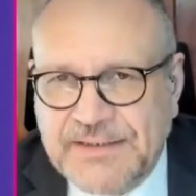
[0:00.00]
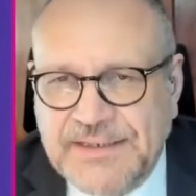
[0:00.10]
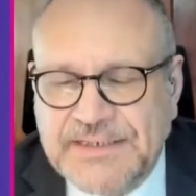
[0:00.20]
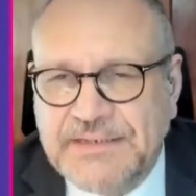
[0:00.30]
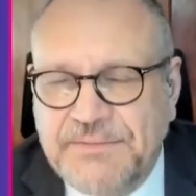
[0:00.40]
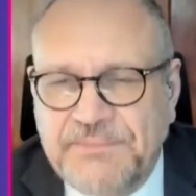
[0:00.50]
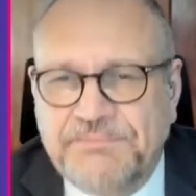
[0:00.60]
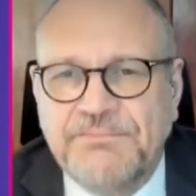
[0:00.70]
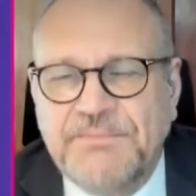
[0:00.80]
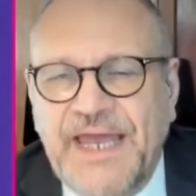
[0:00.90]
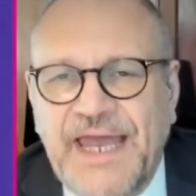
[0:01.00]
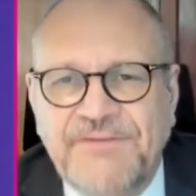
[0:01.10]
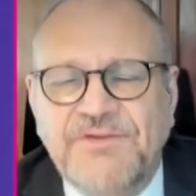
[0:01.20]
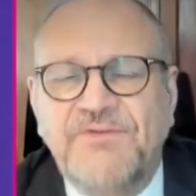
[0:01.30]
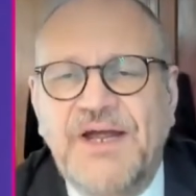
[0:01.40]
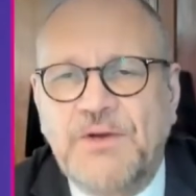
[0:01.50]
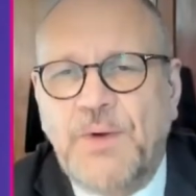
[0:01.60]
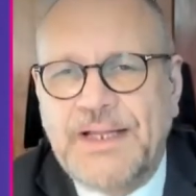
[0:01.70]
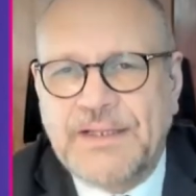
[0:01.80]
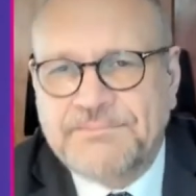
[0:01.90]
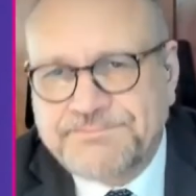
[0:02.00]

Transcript: the ECB behaved very well.